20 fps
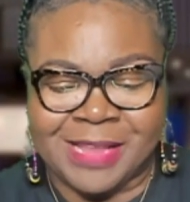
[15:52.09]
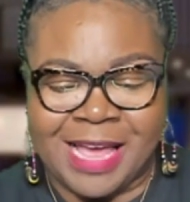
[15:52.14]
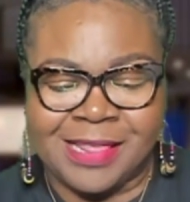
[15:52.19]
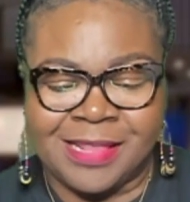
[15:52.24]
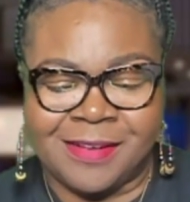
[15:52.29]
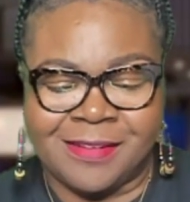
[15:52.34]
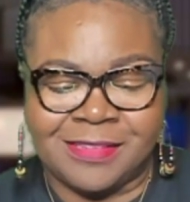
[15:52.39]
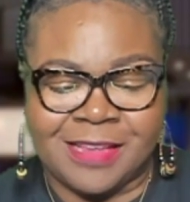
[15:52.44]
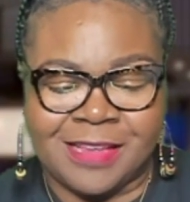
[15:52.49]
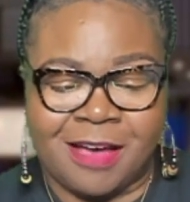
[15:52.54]
I
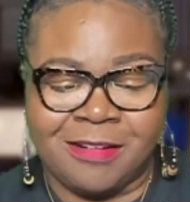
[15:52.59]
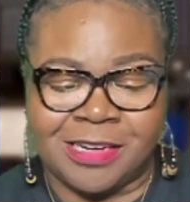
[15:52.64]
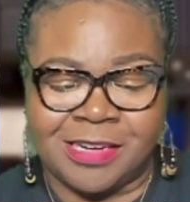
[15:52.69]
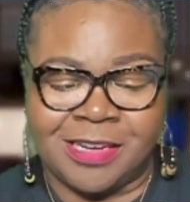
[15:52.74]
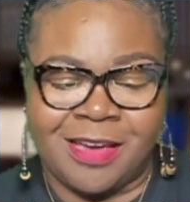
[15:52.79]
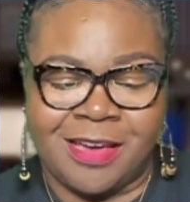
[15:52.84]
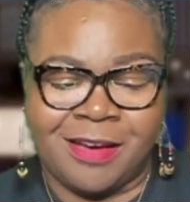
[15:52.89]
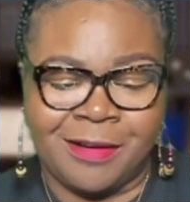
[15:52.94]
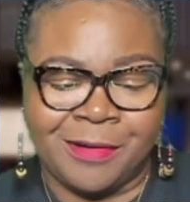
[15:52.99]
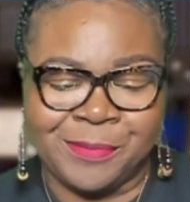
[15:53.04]
love talking to
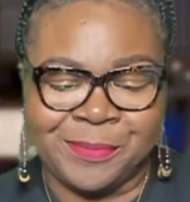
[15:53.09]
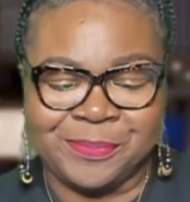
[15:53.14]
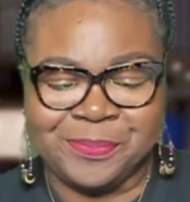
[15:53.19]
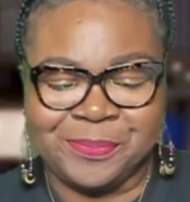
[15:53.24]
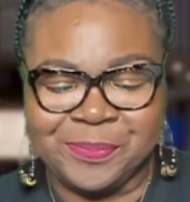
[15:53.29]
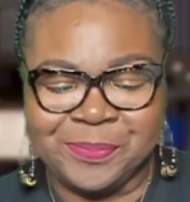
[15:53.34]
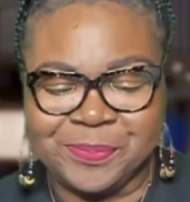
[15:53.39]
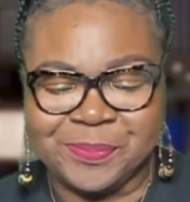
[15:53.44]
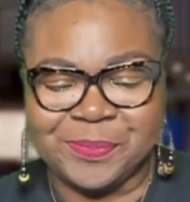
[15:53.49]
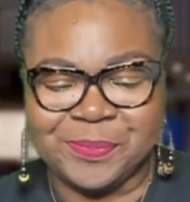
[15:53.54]
y'all.
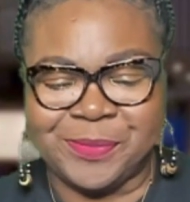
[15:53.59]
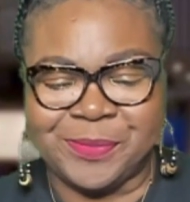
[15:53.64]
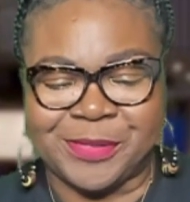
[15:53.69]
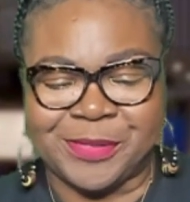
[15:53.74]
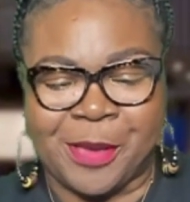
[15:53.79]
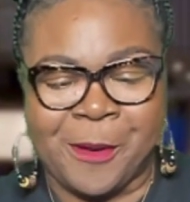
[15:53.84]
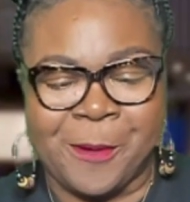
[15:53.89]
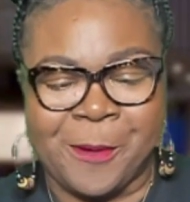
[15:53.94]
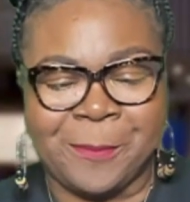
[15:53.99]
So.